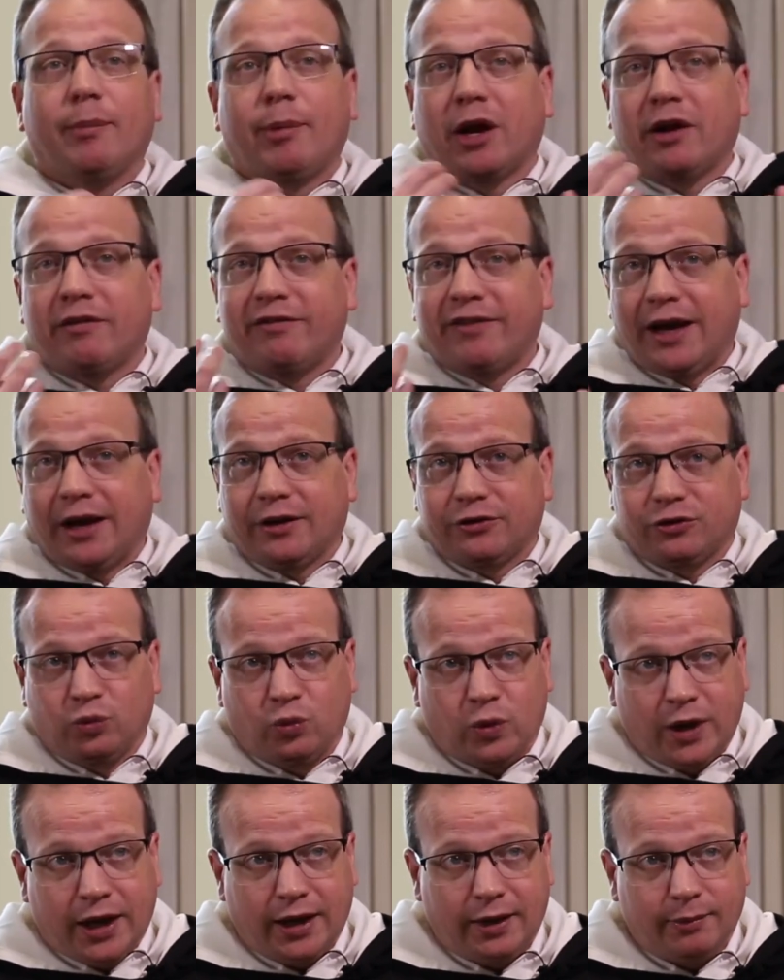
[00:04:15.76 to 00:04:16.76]
about a vast
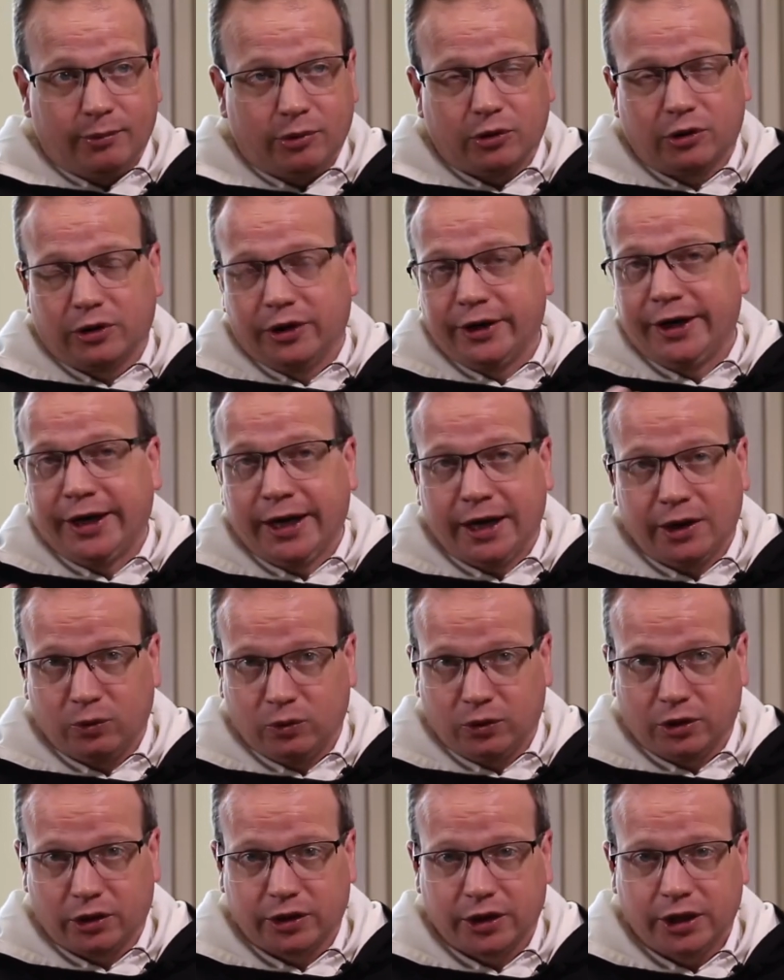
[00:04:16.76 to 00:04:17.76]
web or a
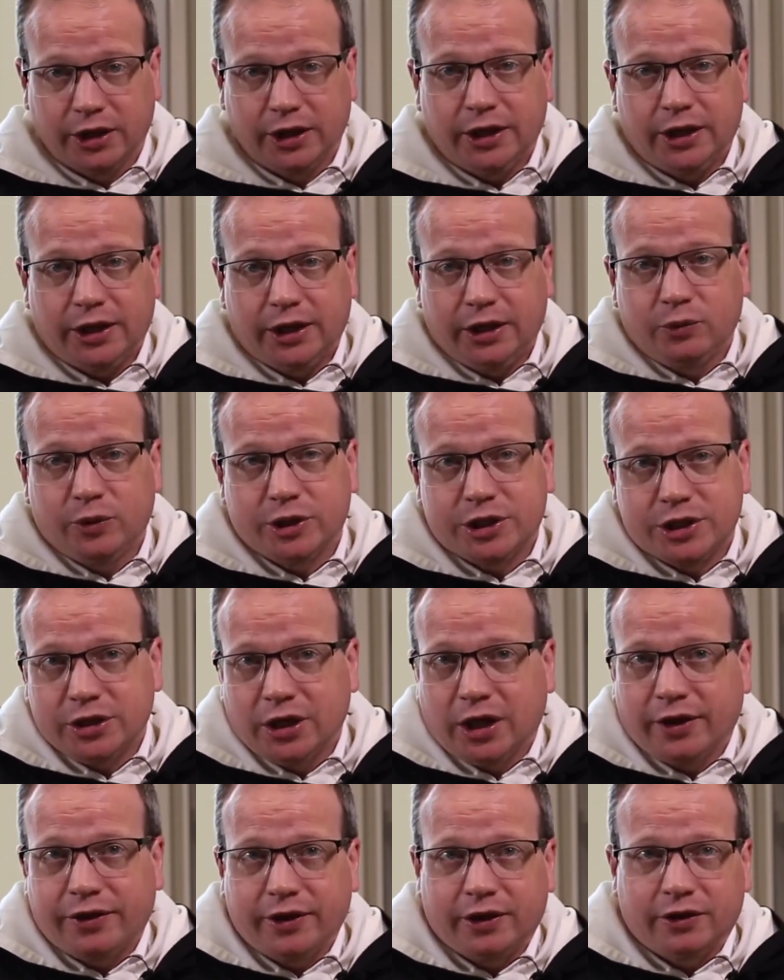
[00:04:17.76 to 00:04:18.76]
network in which
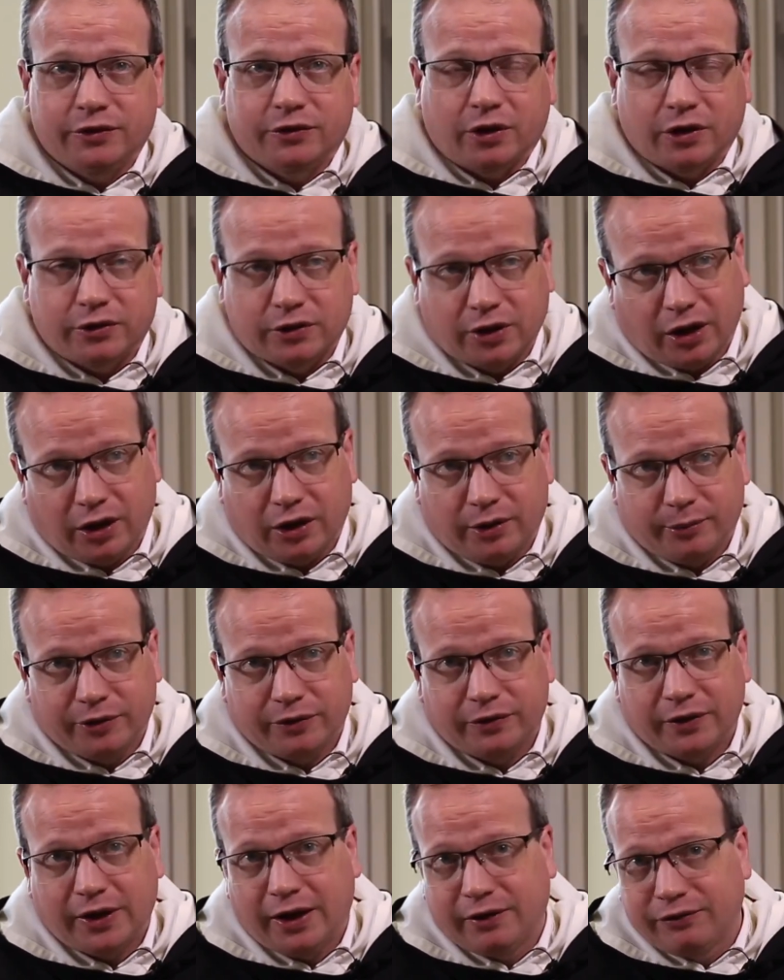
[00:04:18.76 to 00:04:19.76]
nothing is
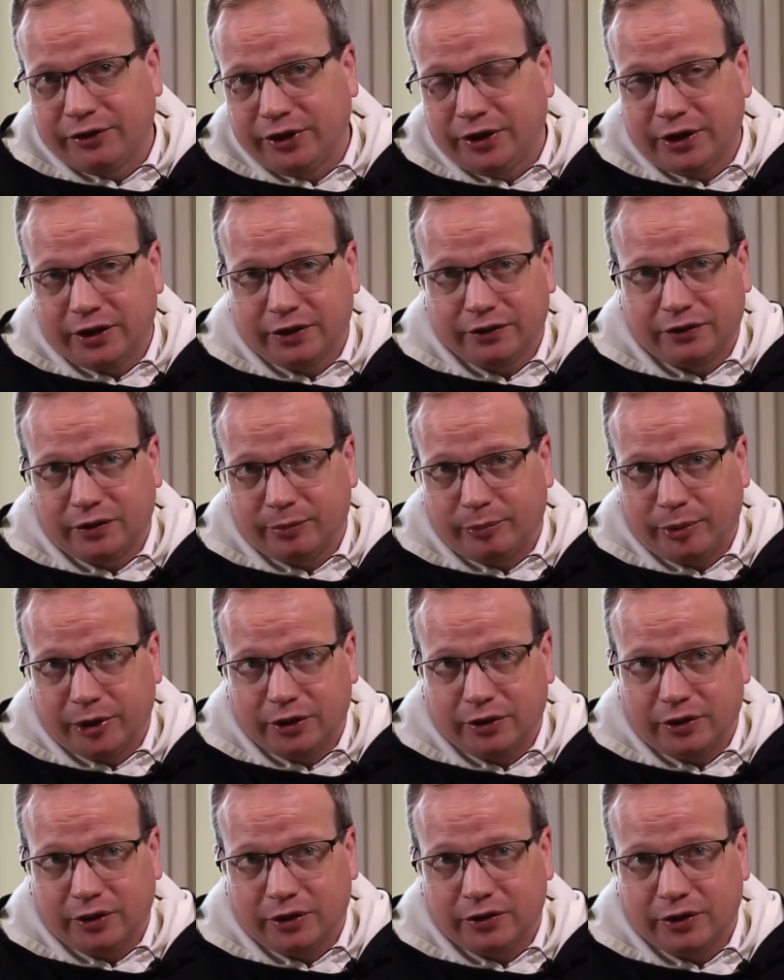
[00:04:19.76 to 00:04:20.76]
autonomous, everything is
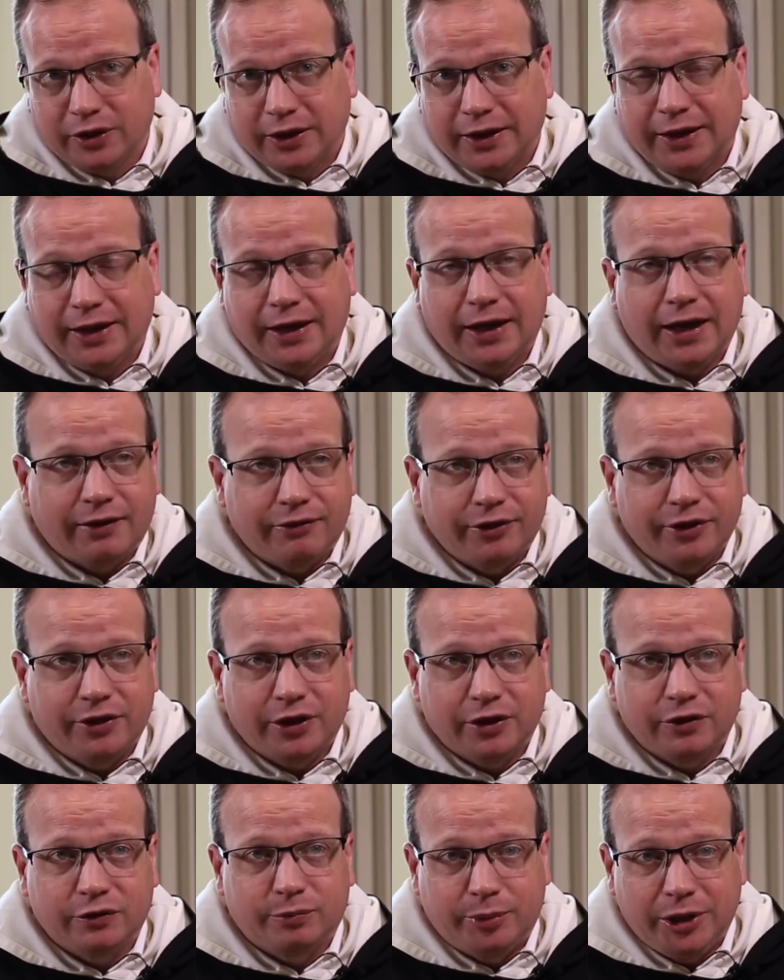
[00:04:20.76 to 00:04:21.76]
dependent, and
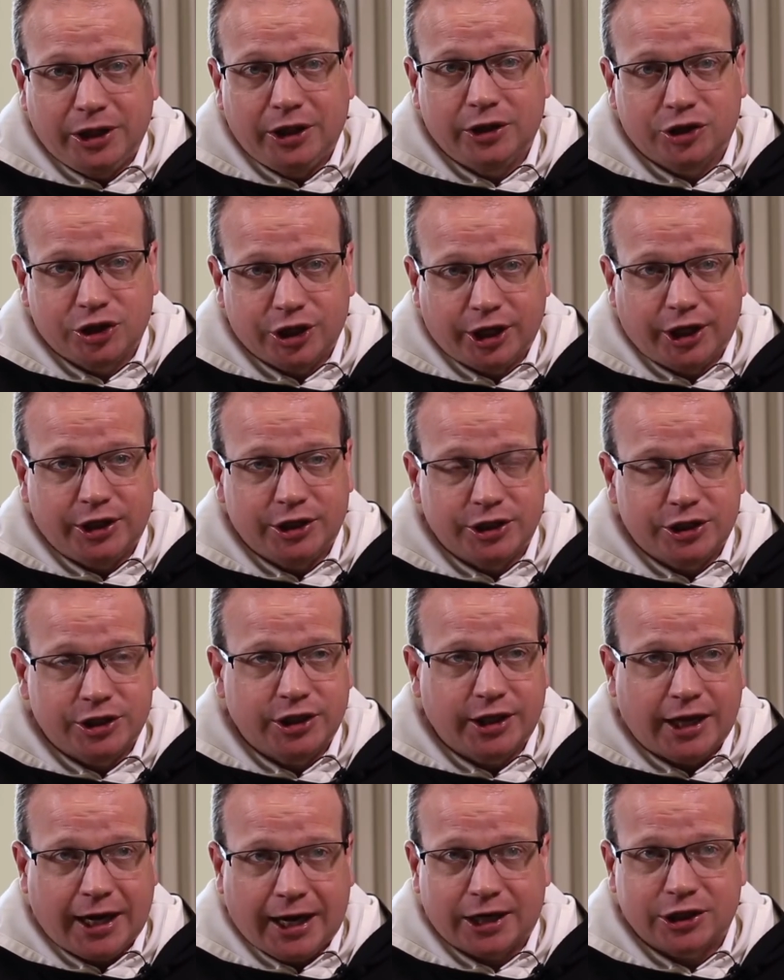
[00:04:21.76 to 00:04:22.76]
everything is being changed
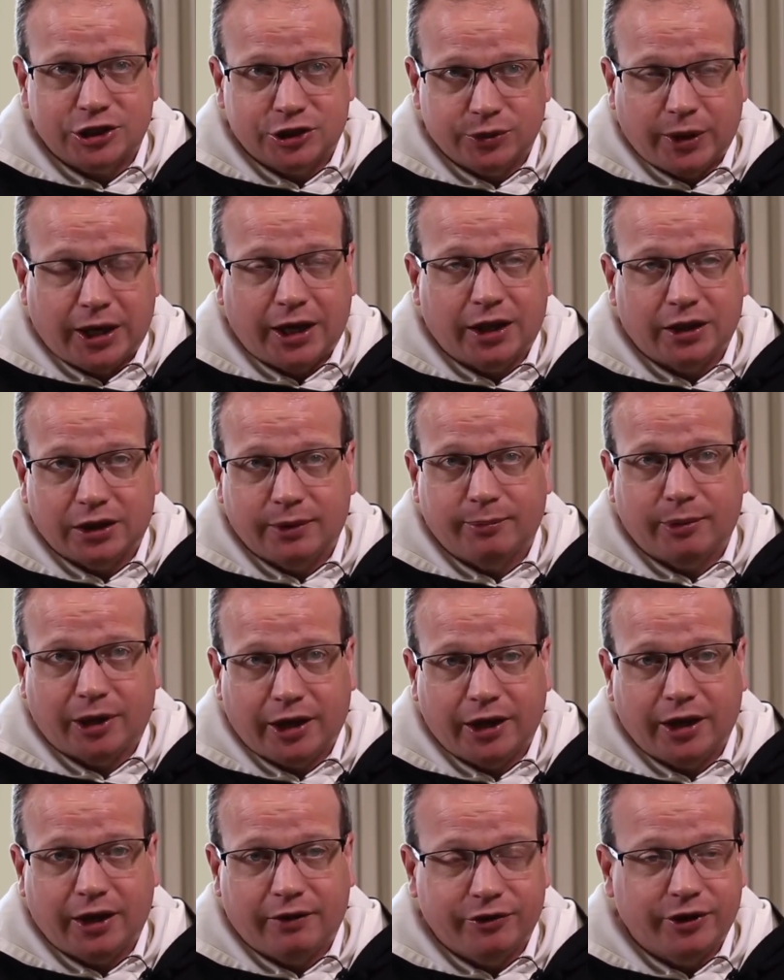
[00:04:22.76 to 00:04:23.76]
in actuality
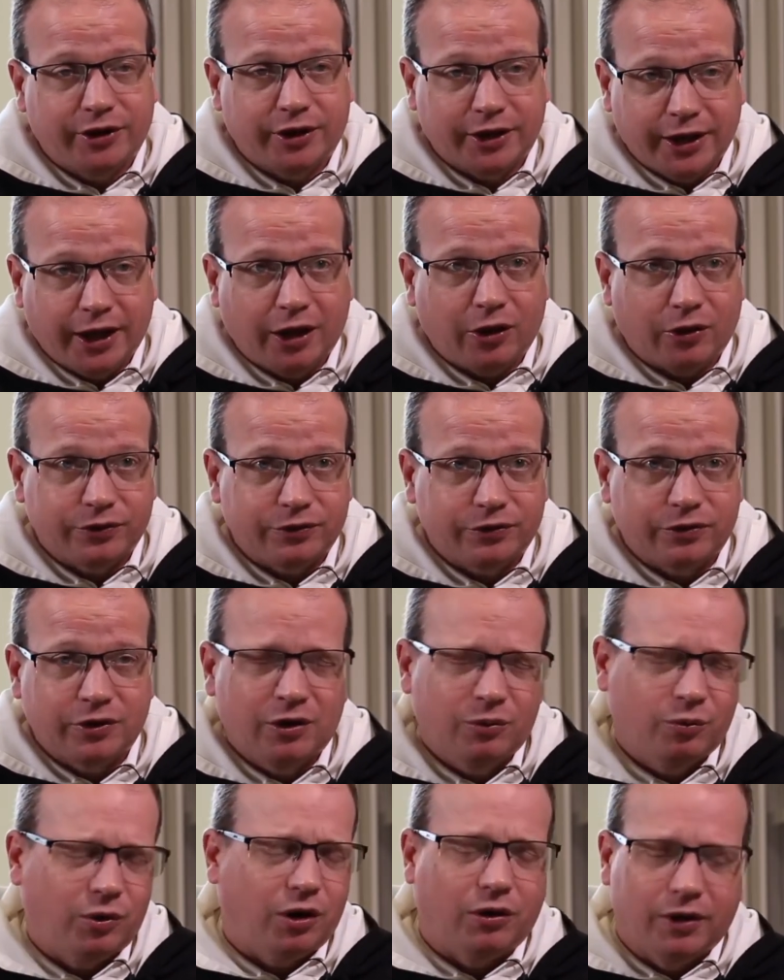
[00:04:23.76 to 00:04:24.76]
by everything else.
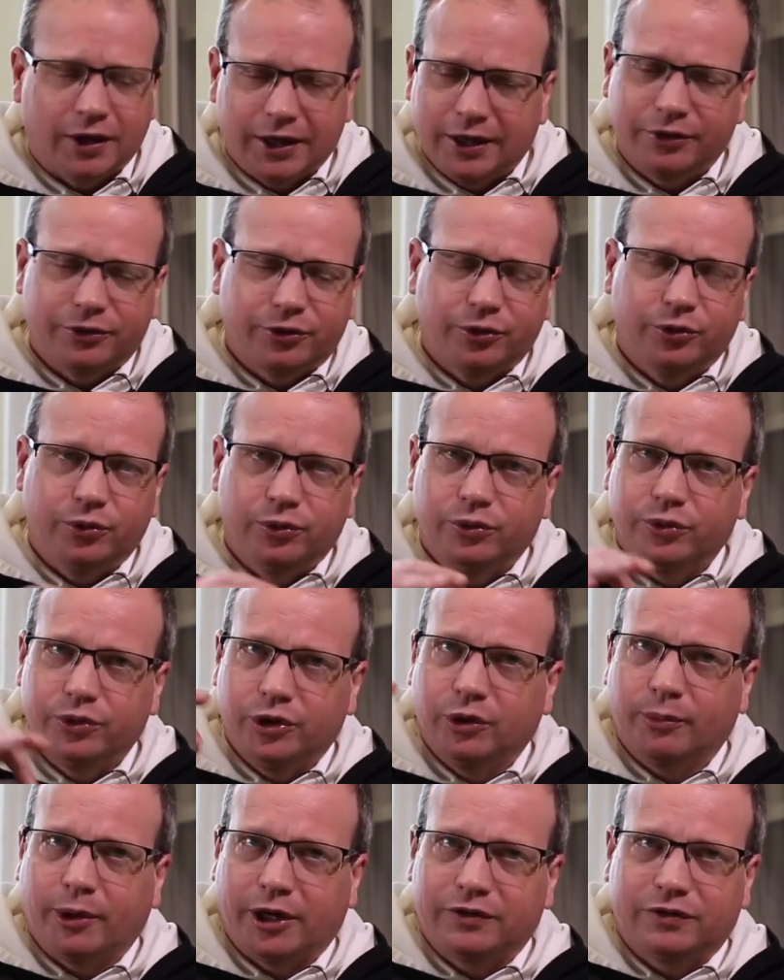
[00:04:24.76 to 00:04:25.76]
Well, through,
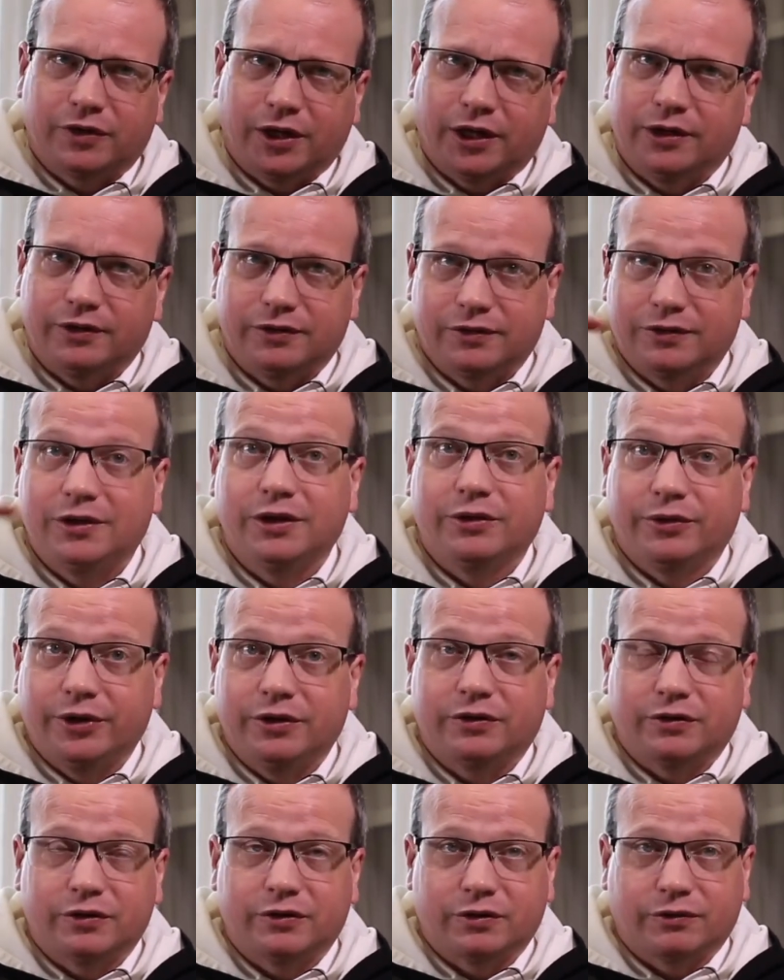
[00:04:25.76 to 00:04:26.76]
you might say,
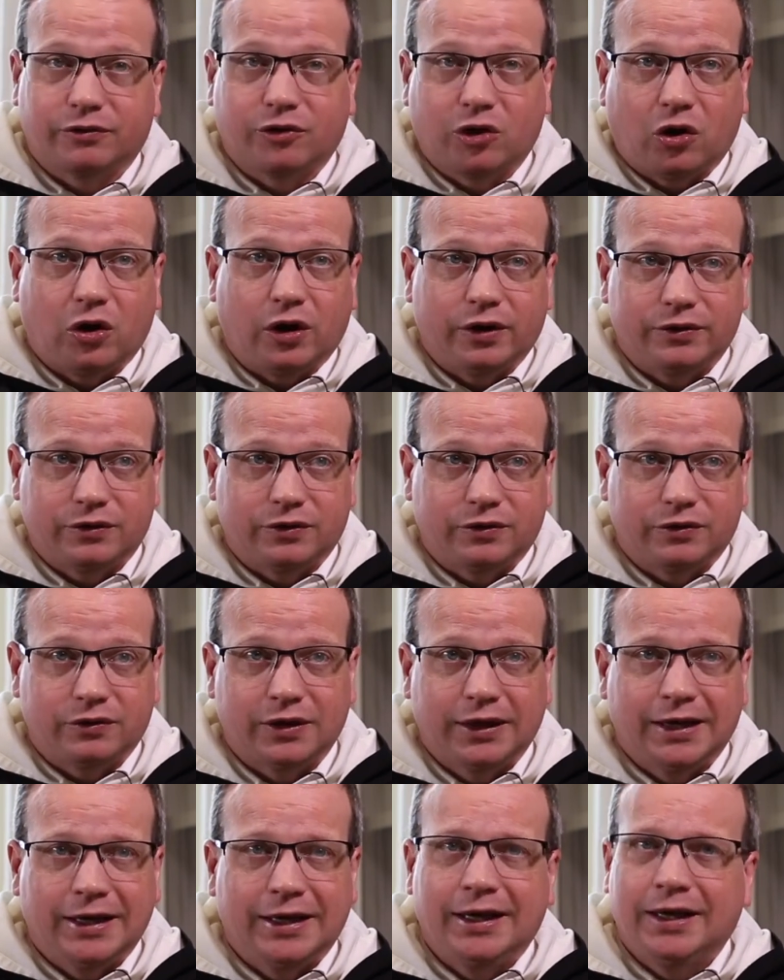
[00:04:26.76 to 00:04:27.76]
series of causes.